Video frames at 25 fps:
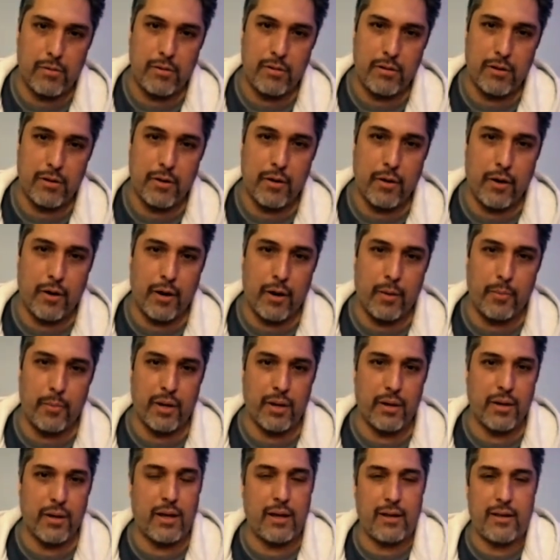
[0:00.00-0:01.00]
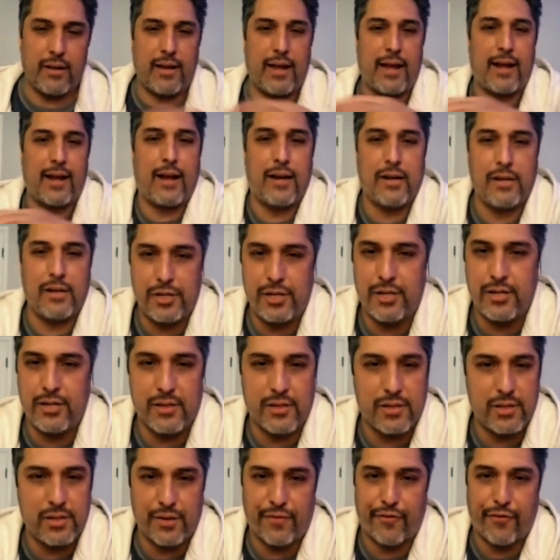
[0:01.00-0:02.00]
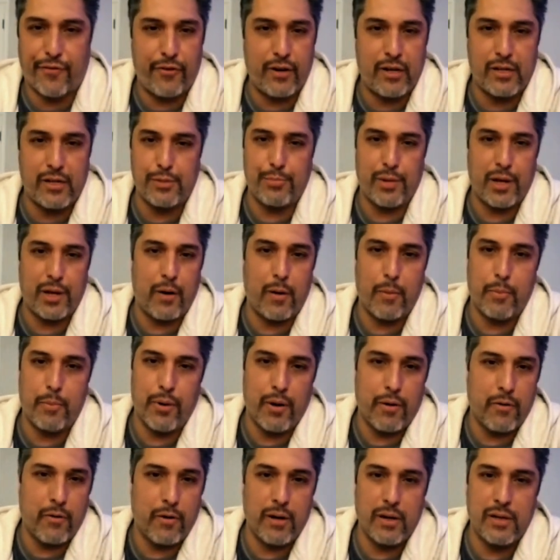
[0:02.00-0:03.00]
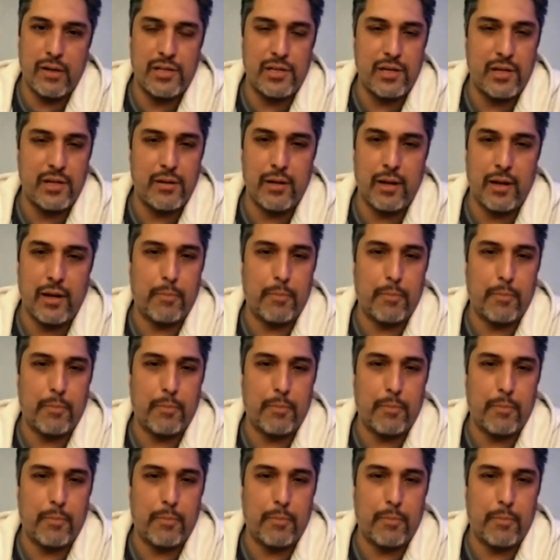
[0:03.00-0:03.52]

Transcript: You know what I mean? That kind of shit just freaks me out, bro. When I see like